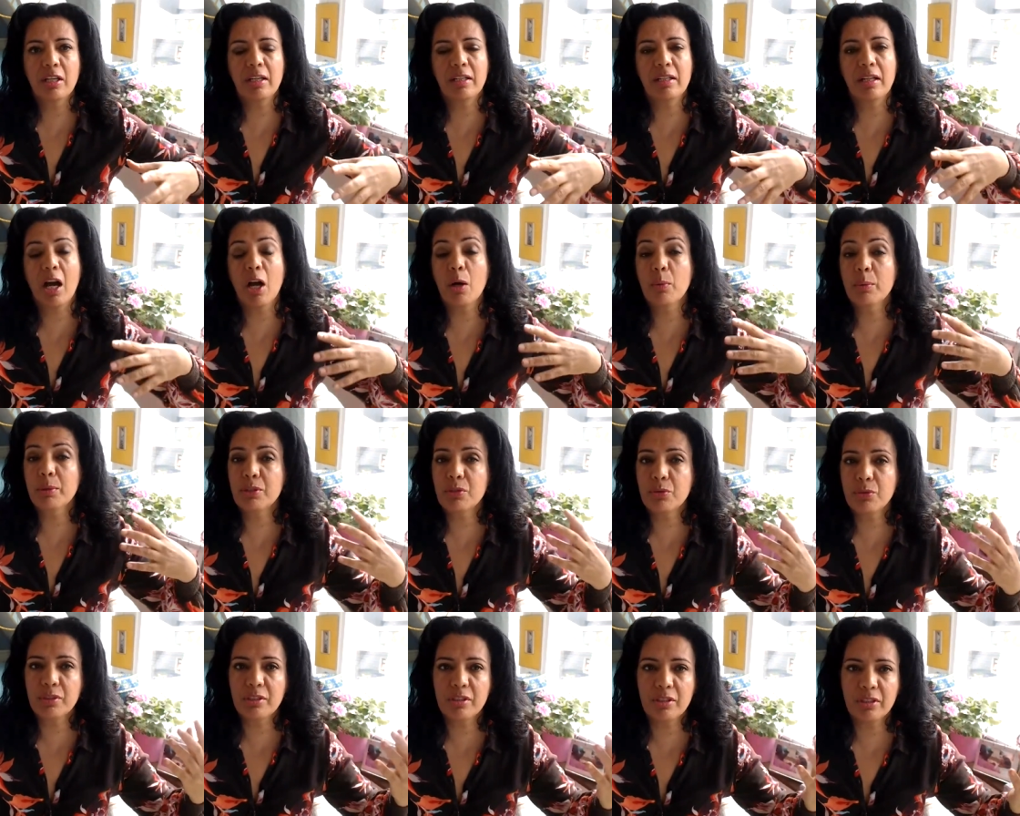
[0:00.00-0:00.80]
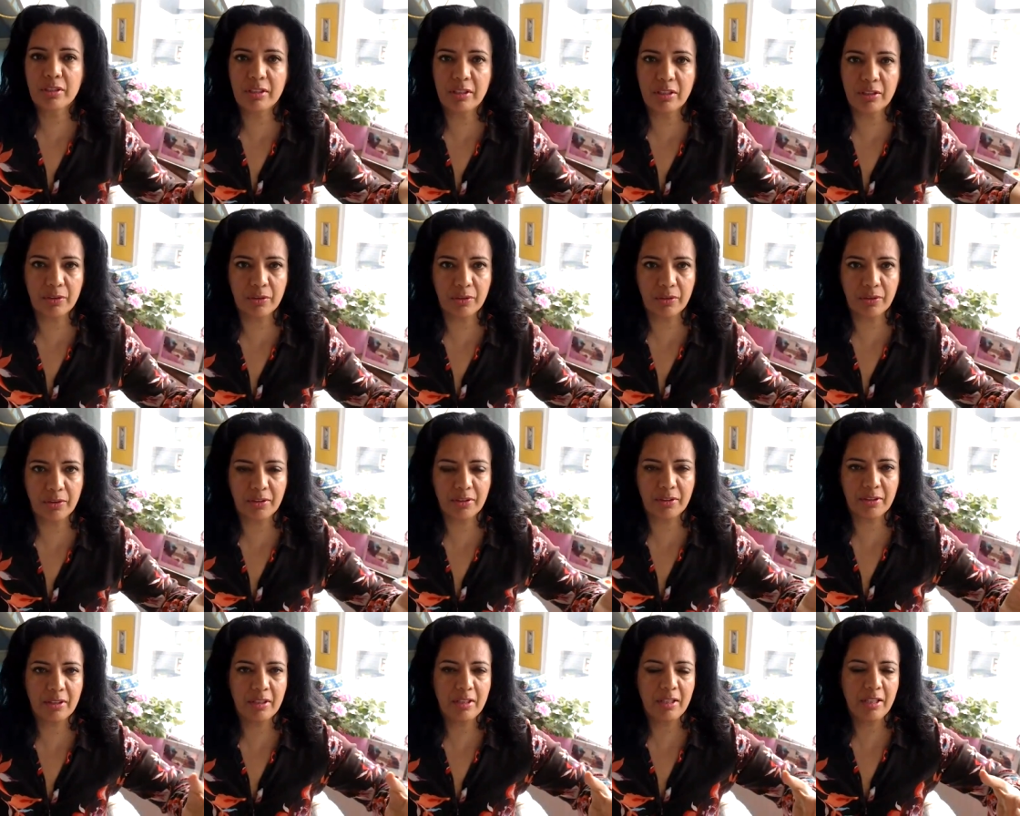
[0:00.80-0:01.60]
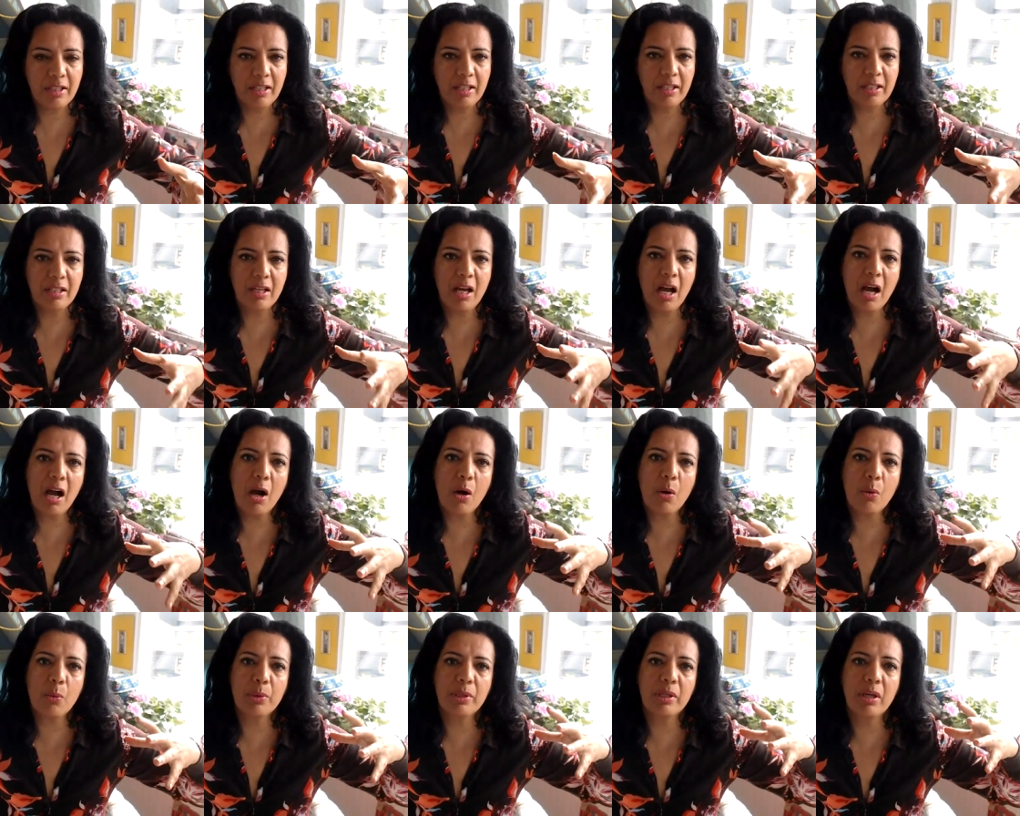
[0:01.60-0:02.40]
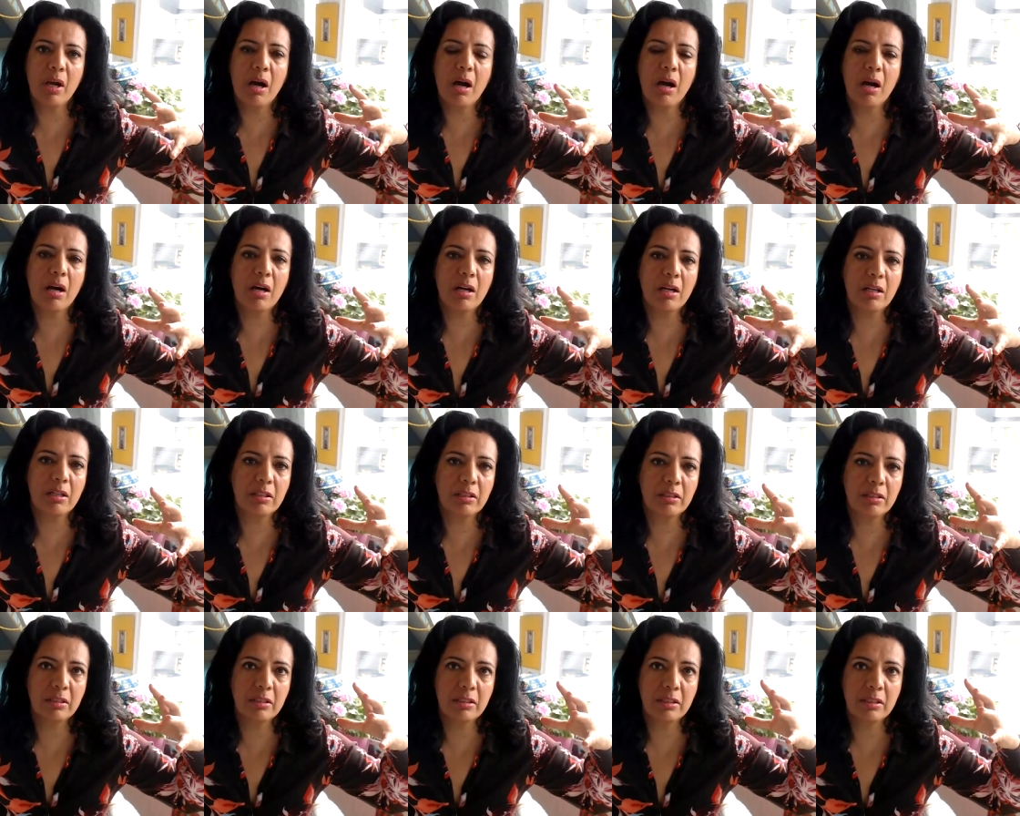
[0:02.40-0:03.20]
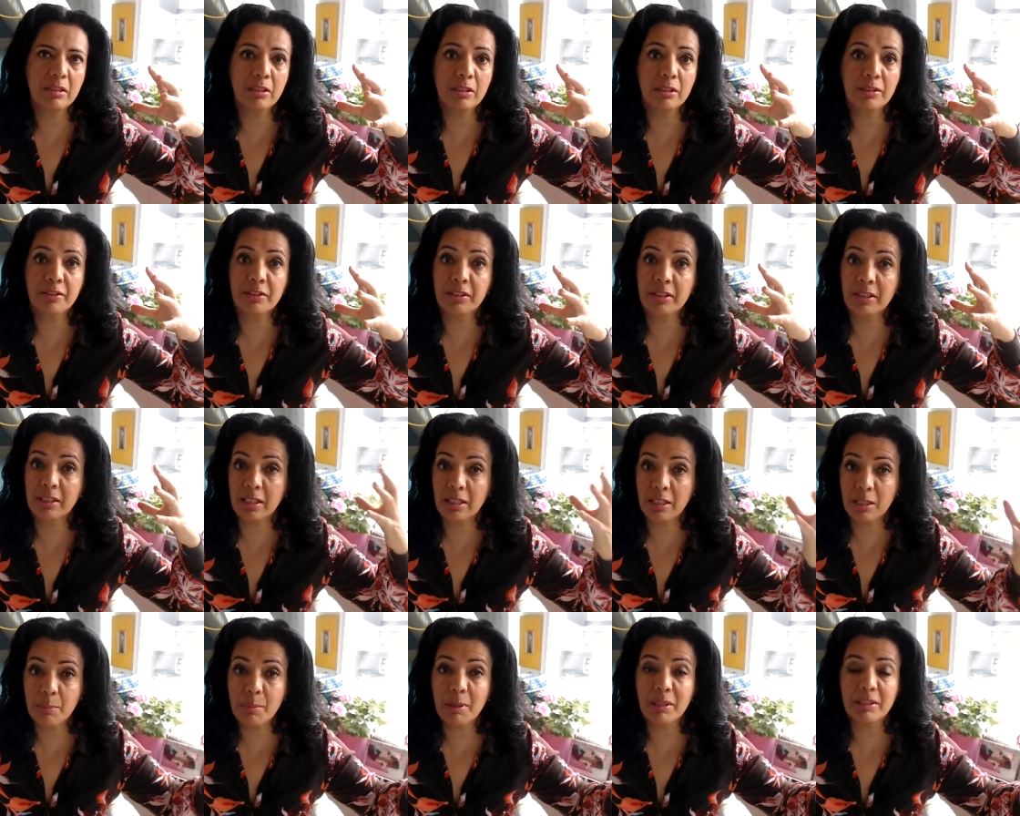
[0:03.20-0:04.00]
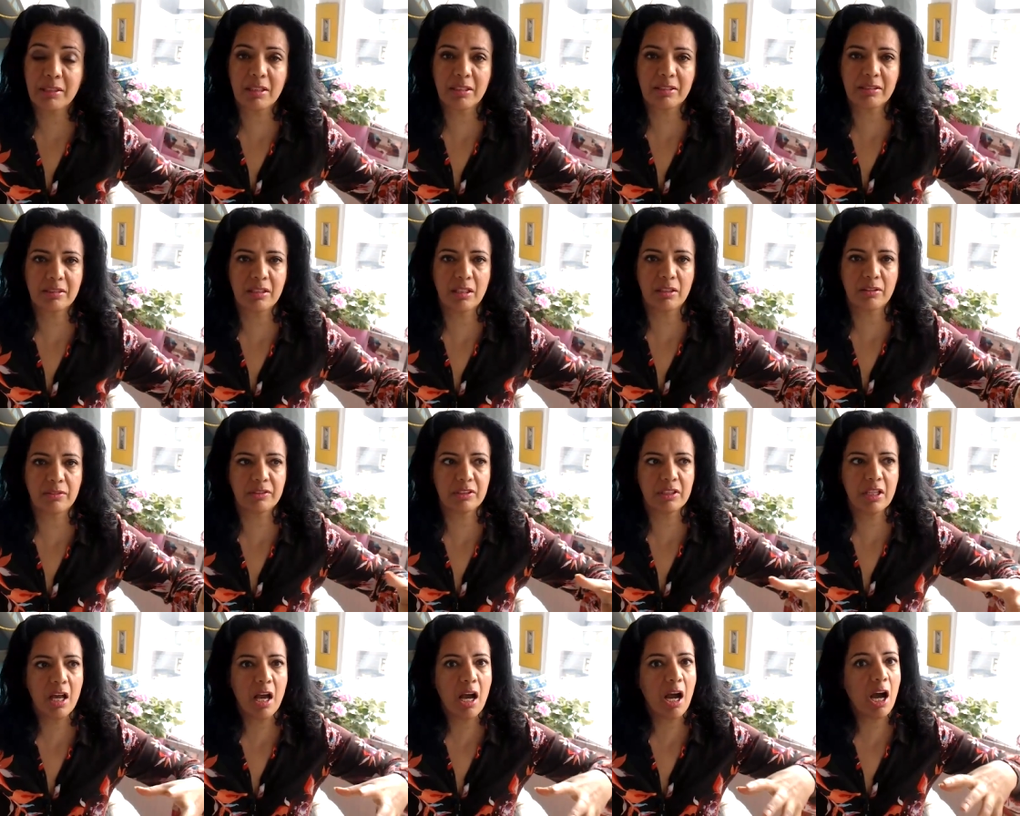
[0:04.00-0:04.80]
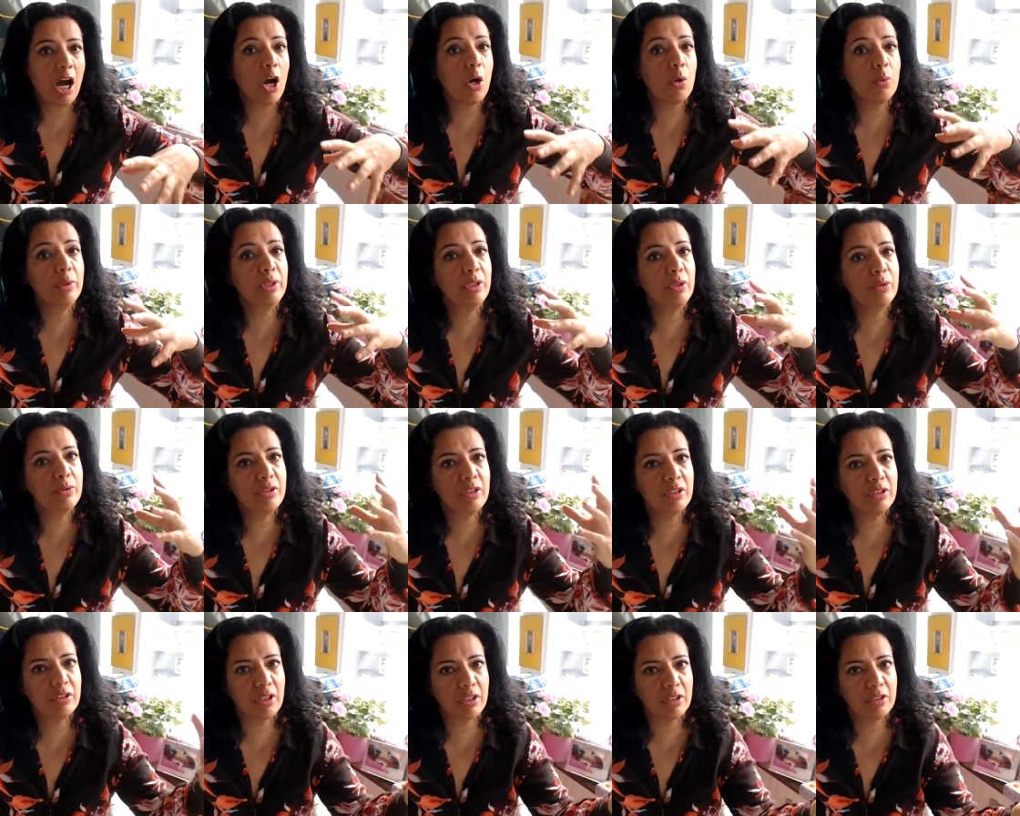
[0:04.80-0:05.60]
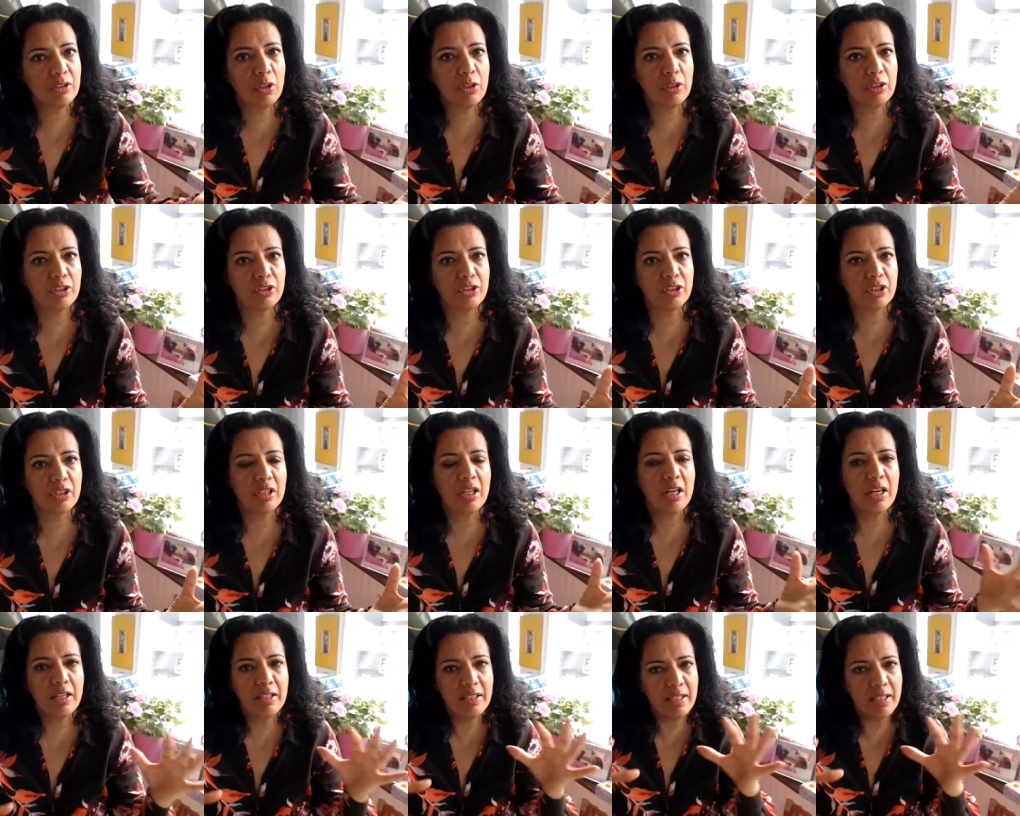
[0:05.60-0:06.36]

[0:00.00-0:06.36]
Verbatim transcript: in how we treat in the earth in how we are thinking about ourselves, how we're using technology.